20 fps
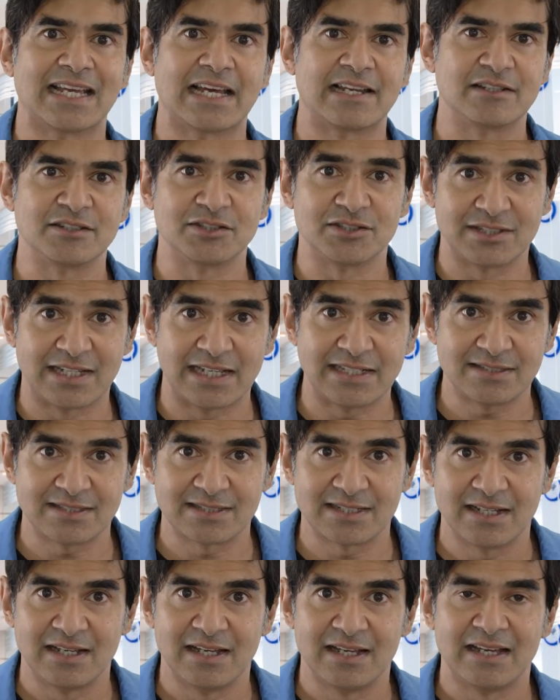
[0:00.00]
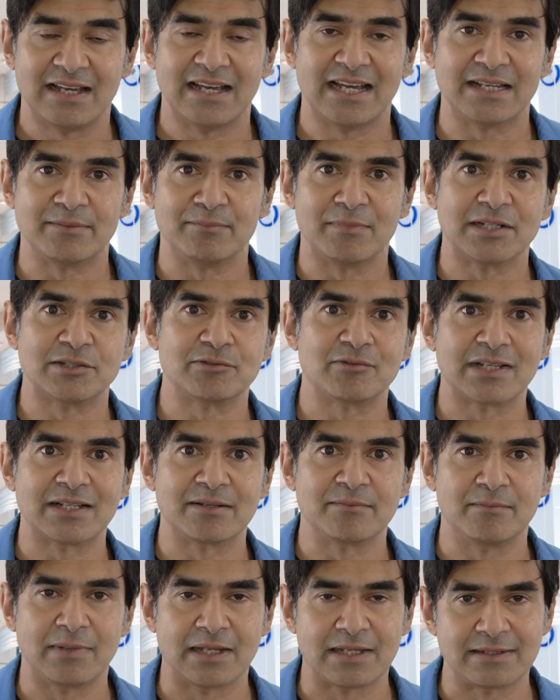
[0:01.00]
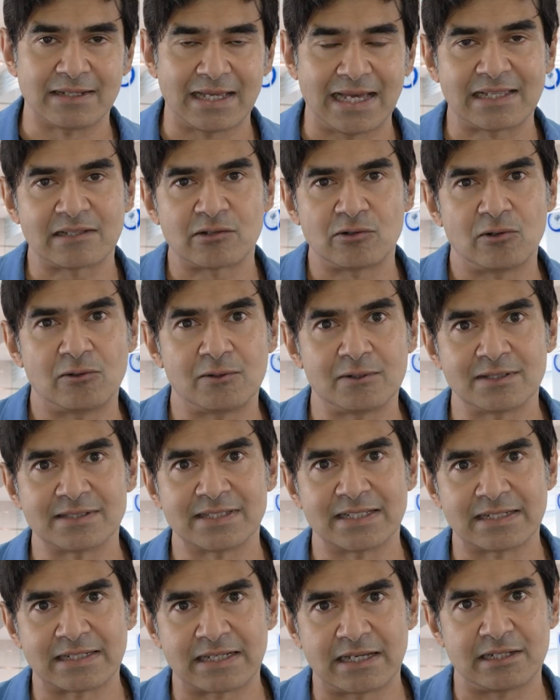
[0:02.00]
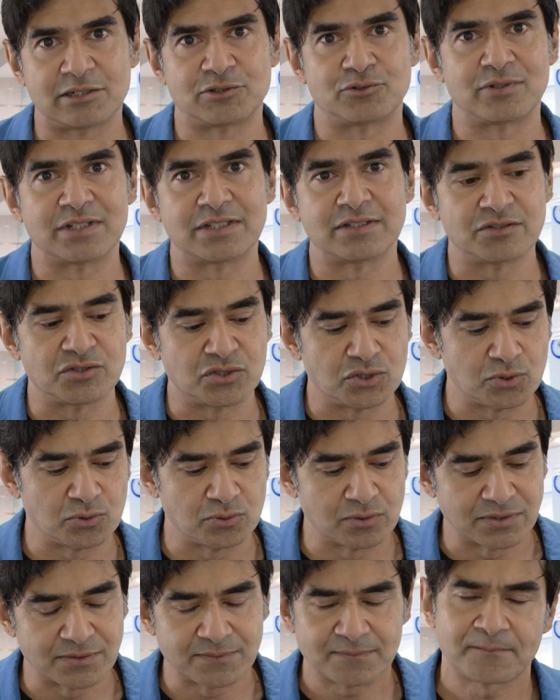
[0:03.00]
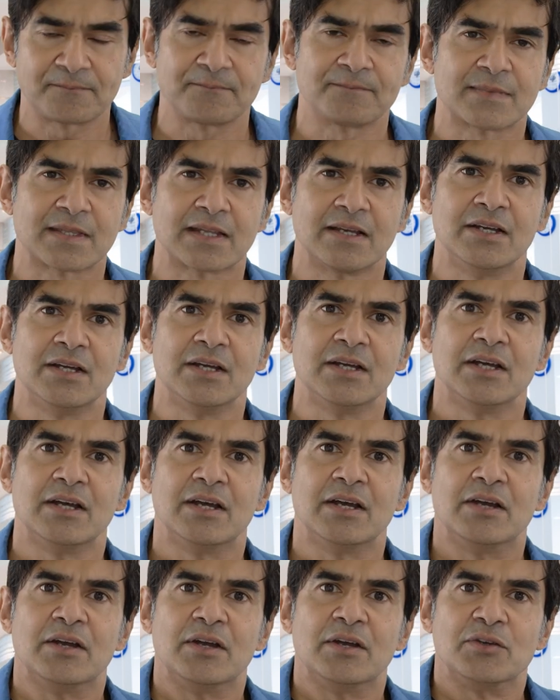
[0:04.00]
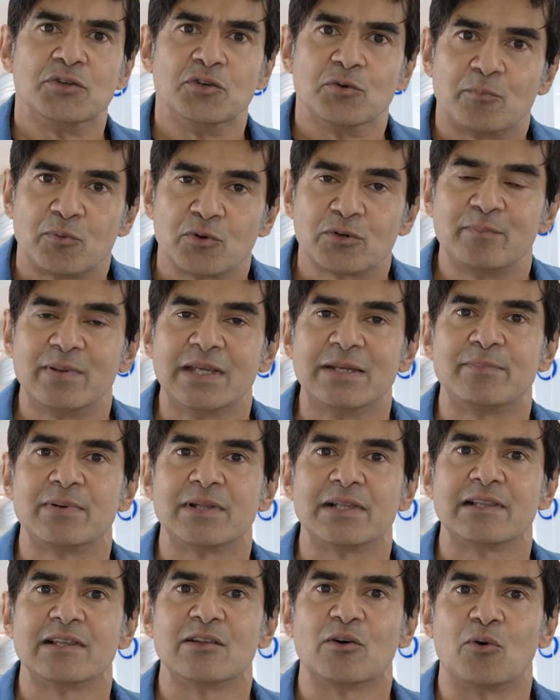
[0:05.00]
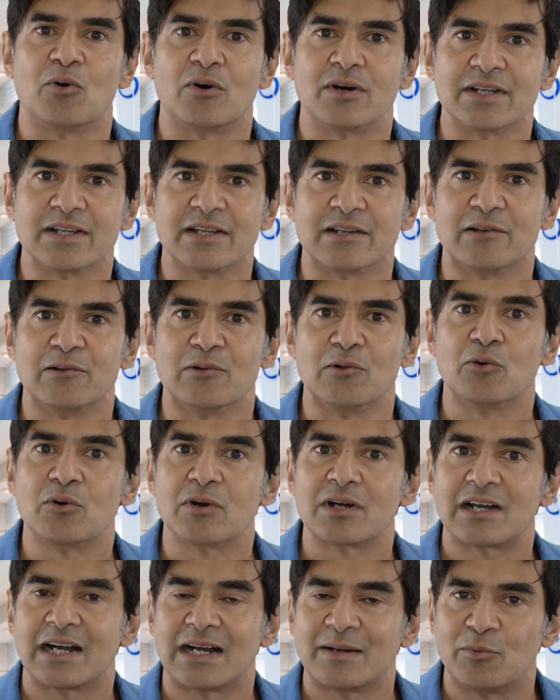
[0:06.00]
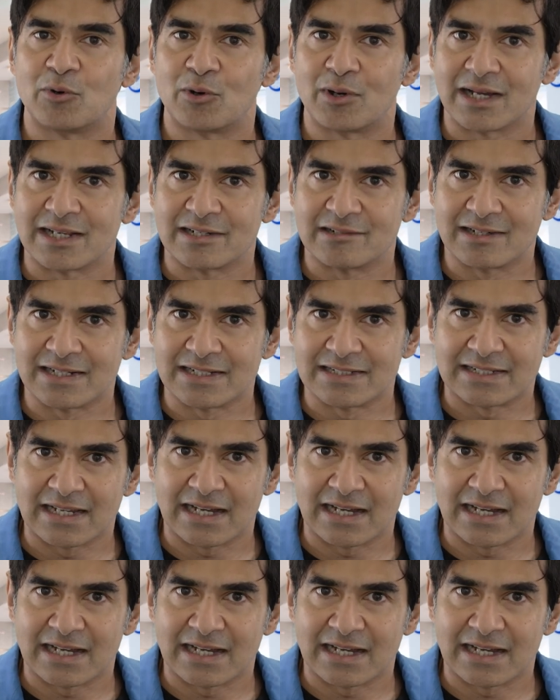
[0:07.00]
challenge test and measuring blood alcohols and culturing the stools. You put people on a low carbohydrate